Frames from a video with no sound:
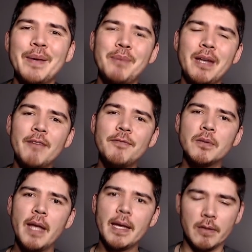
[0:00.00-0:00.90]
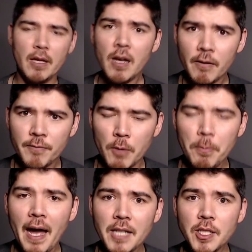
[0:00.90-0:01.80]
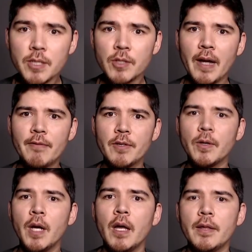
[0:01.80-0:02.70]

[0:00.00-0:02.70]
But if you let love, your passion drive you,